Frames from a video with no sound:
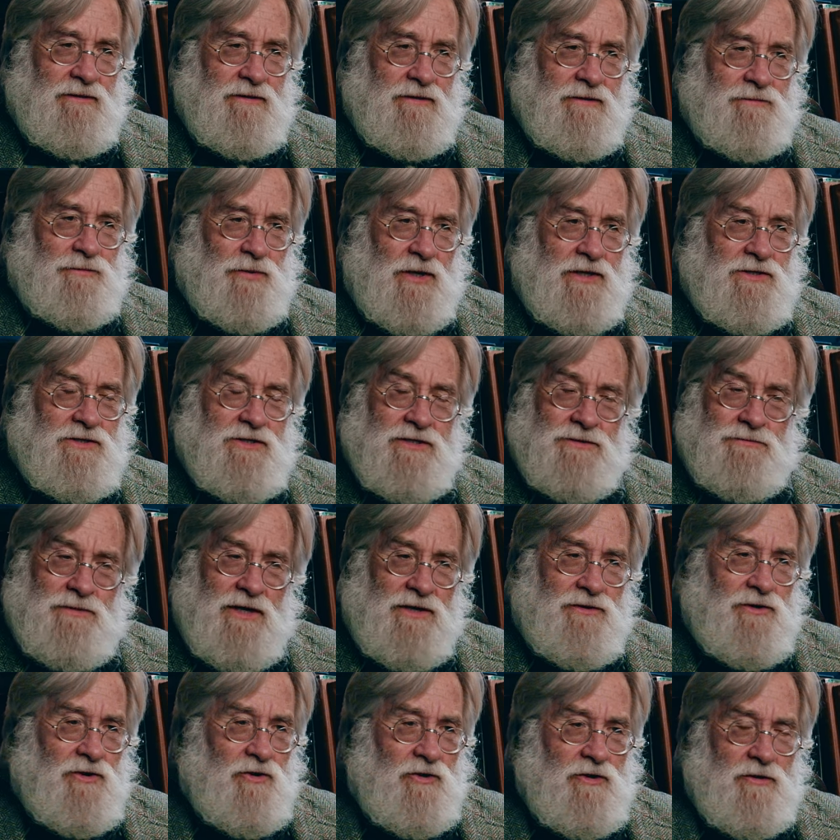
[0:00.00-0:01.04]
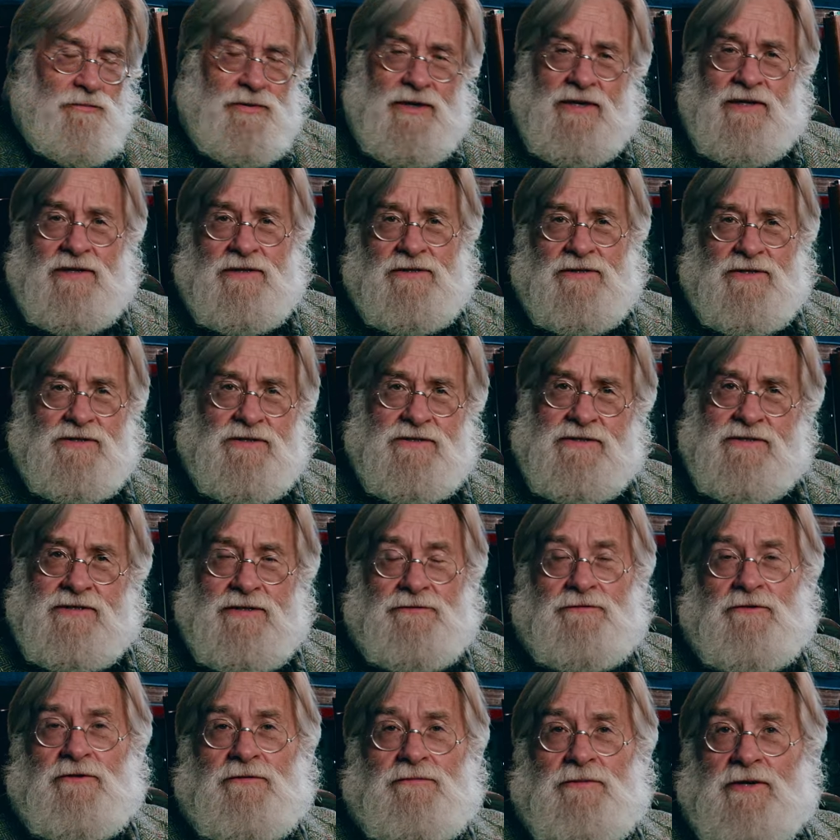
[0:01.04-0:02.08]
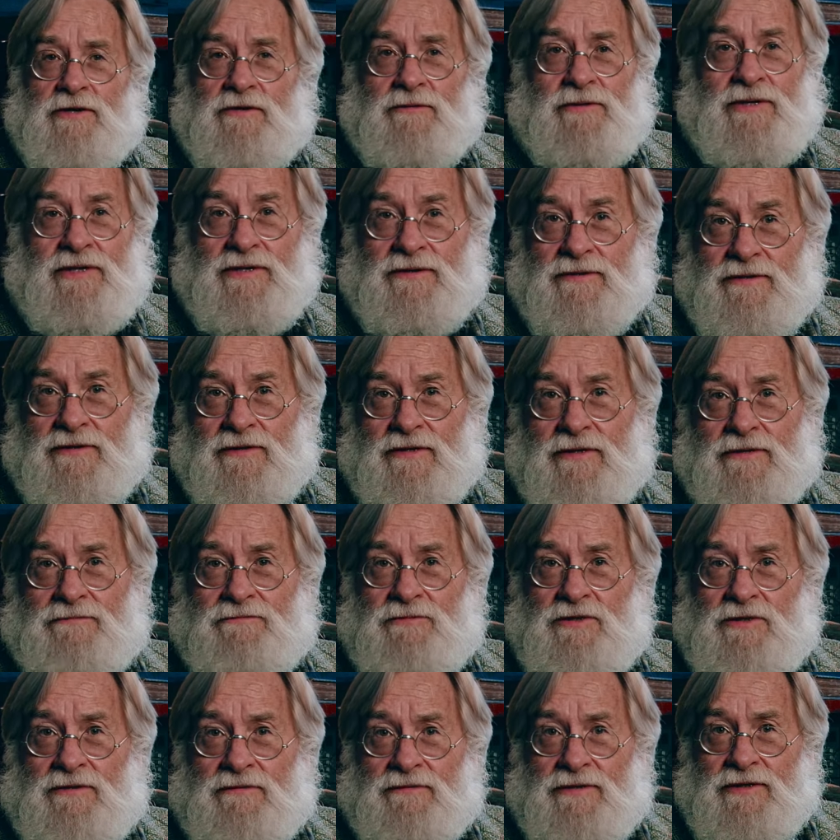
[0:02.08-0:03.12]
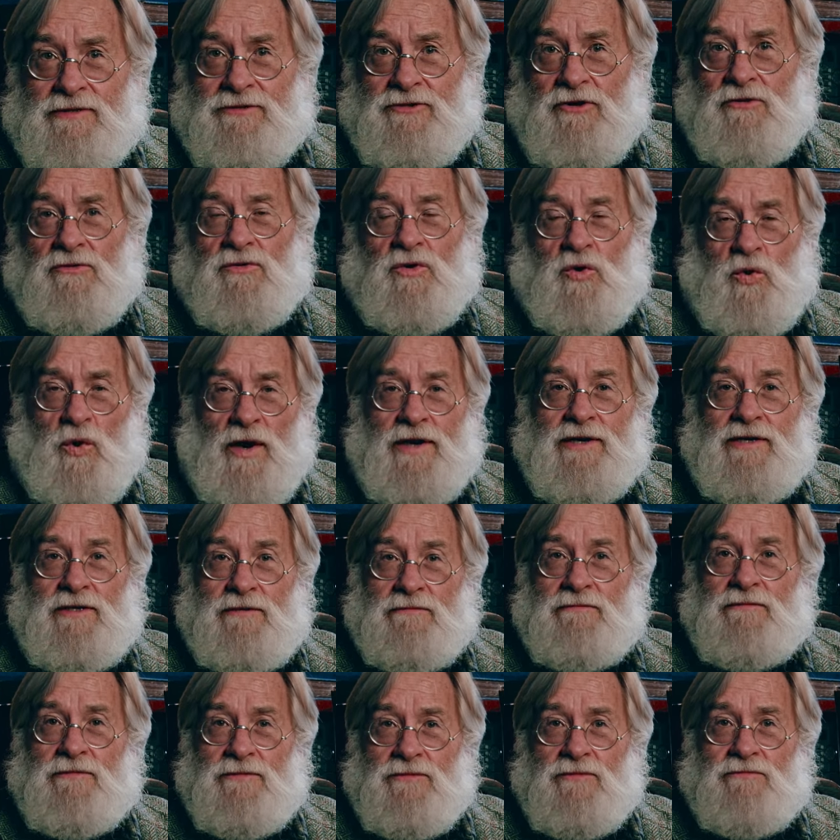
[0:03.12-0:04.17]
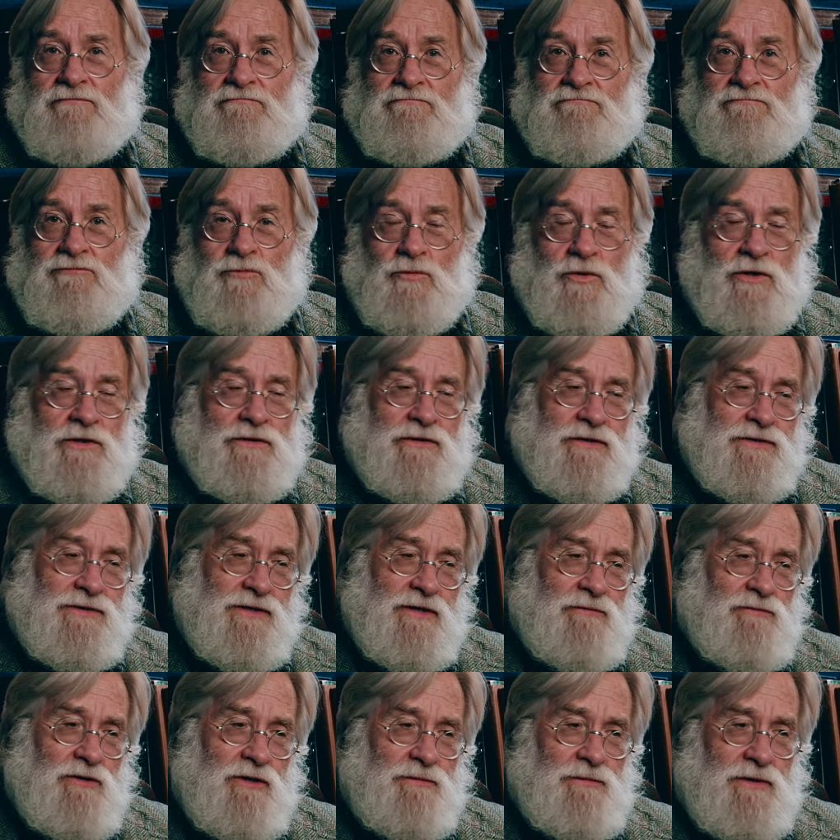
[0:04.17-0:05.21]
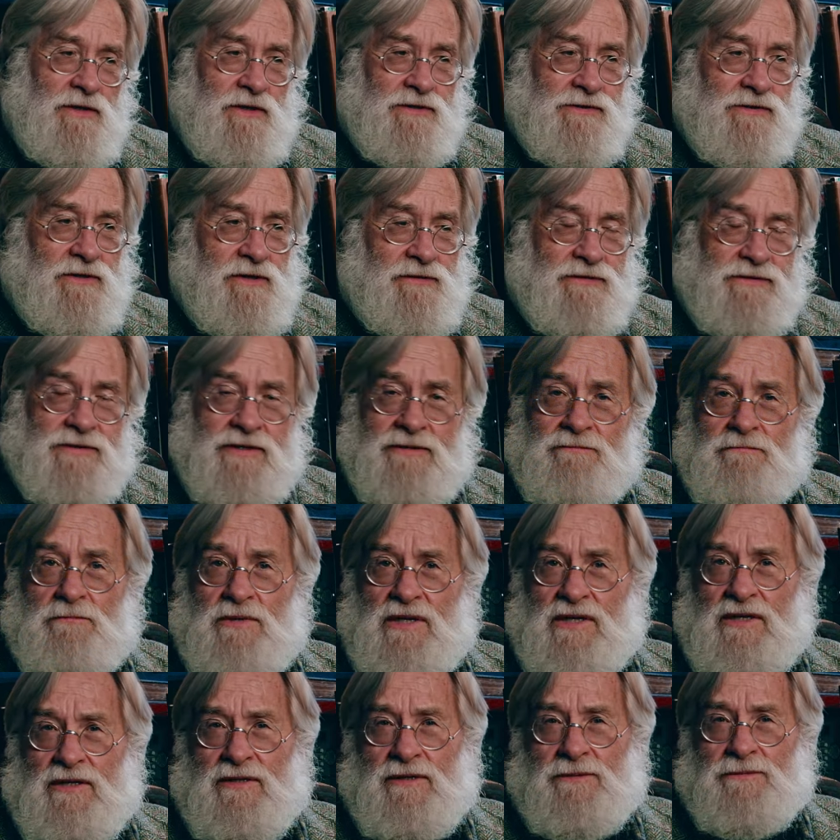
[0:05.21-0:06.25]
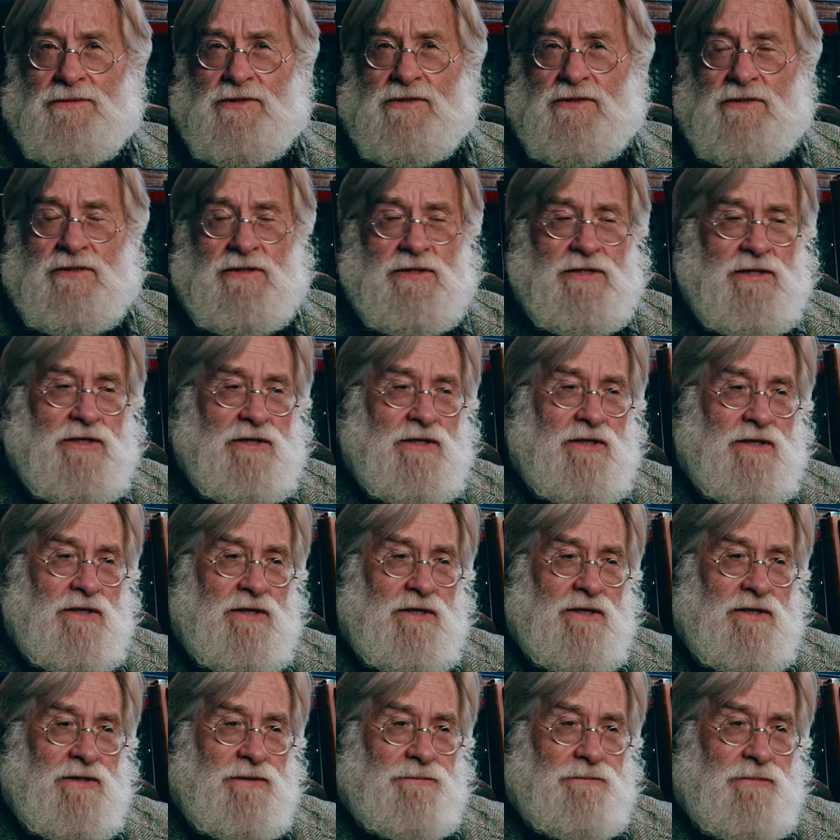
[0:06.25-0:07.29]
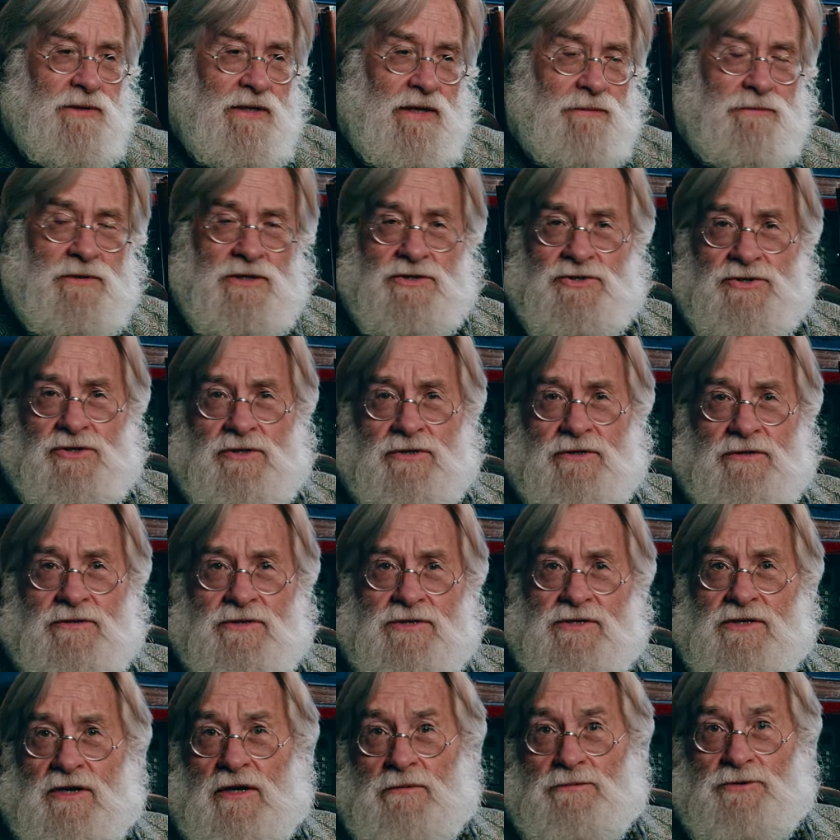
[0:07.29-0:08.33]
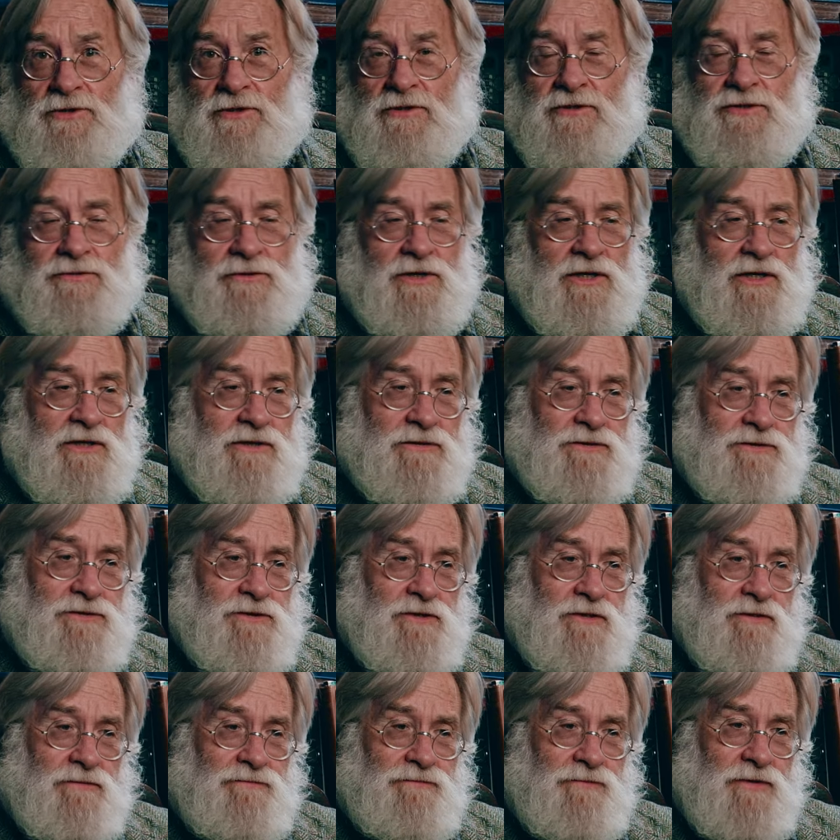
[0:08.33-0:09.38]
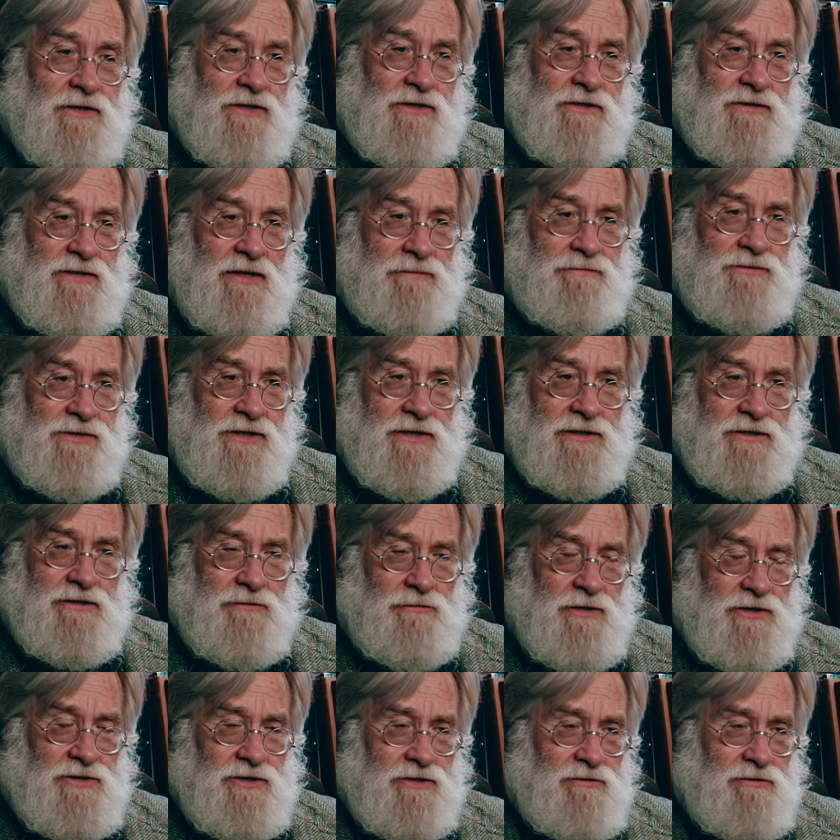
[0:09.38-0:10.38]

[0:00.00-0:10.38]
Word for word: impressionist method oil painting just is different from other methods. Uh, you know, they don't quite work the same way because not the same mediums. But I'm going to show you a sculpture as well. So this is I'm saying too much